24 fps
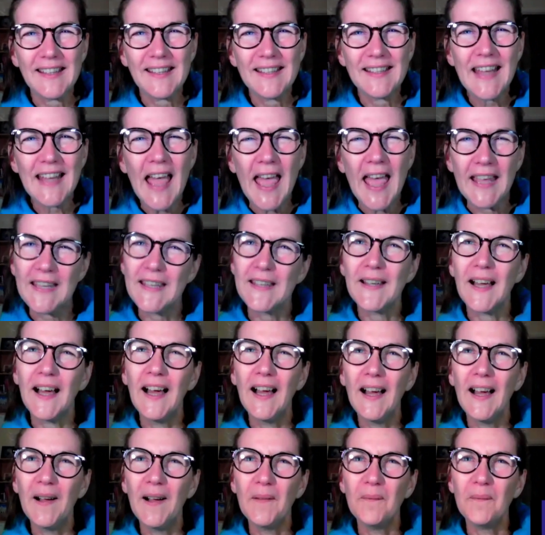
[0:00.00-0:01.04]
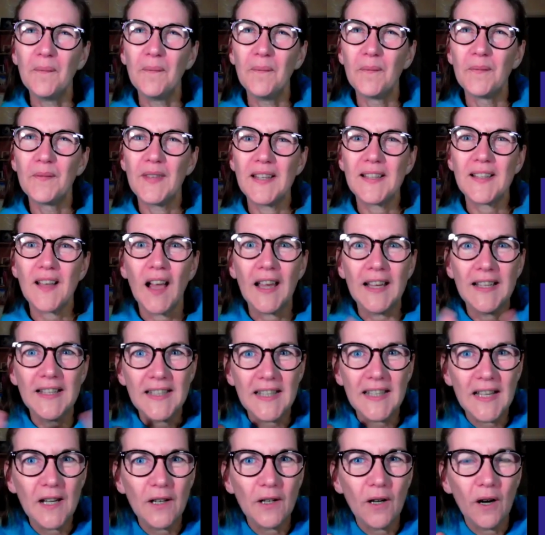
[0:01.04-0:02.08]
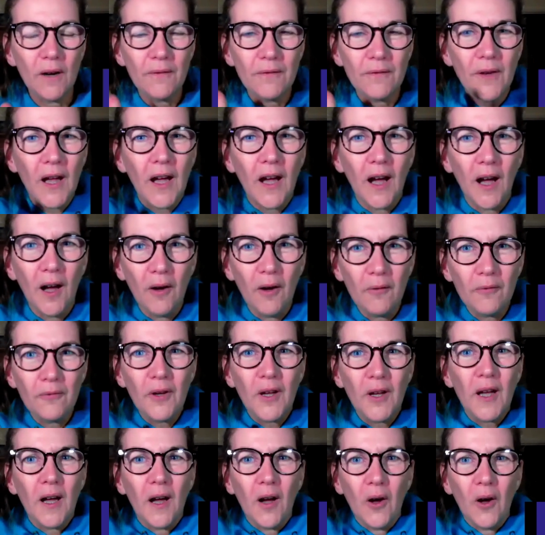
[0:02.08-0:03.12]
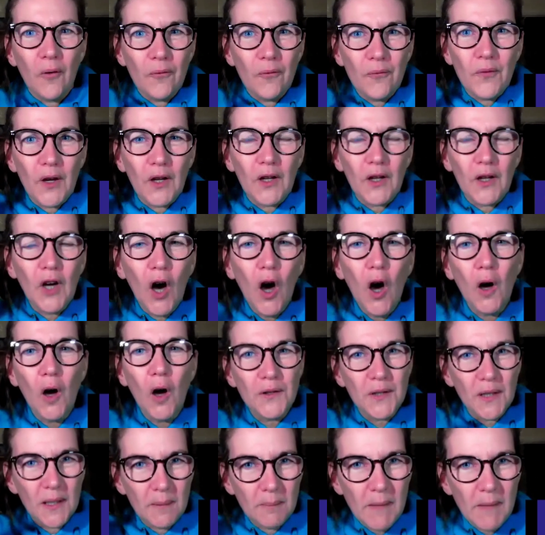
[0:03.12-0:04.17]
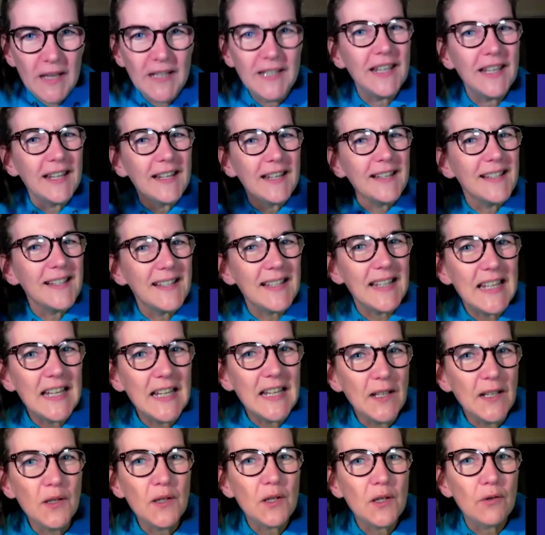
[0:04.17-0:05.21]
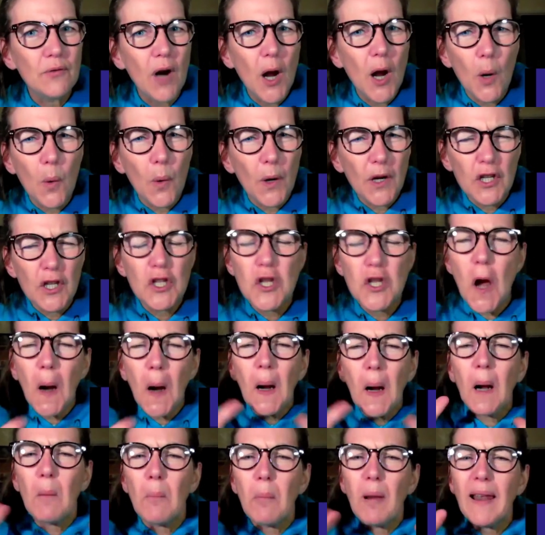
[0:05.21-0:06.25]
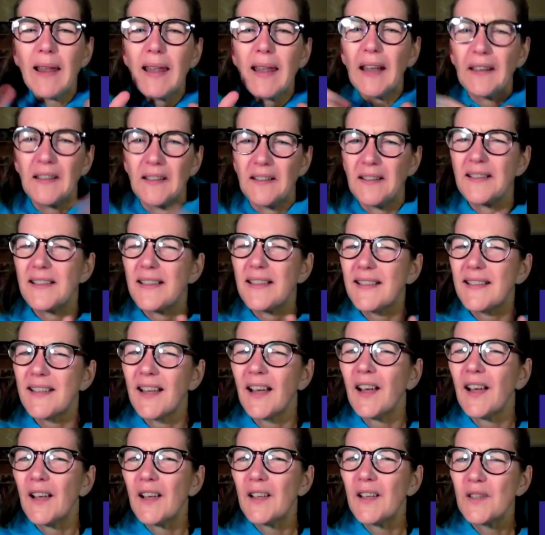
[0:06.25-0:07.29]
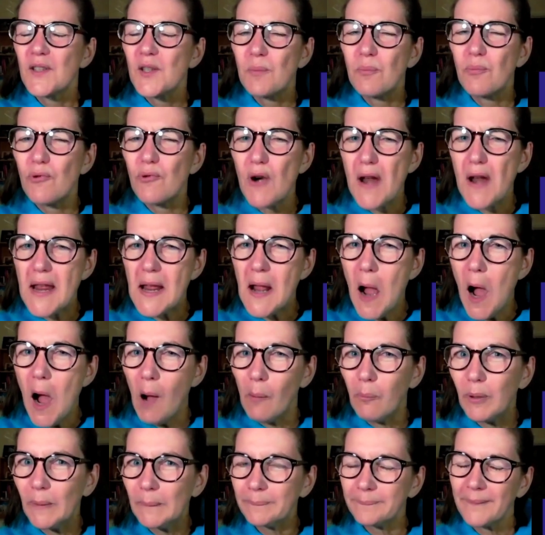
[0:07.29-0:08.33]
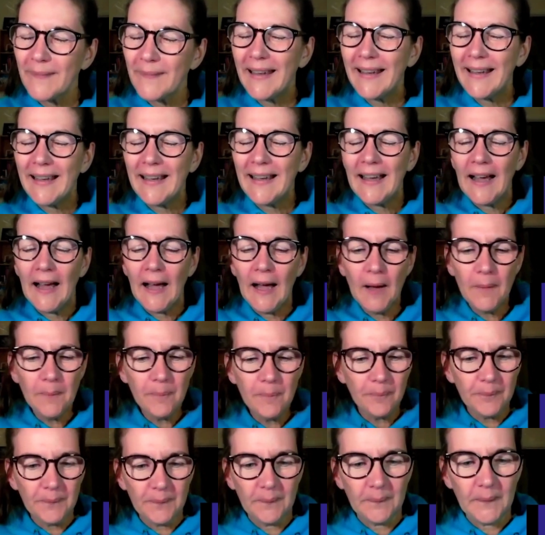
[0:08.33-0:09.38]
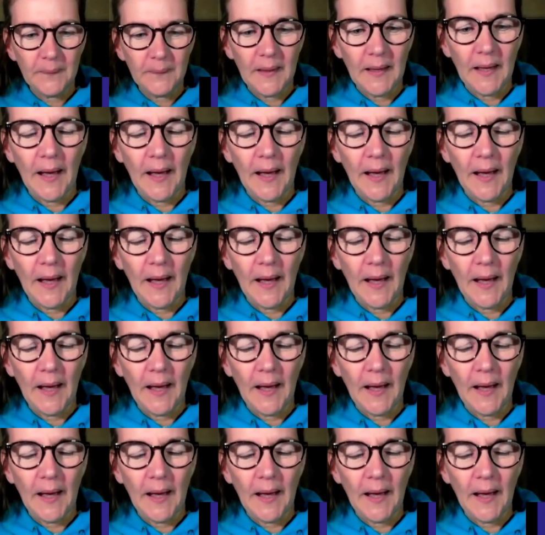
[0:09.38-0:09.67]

today, um, this idea of, of the garden making seeds grow and young plants spring up. Um,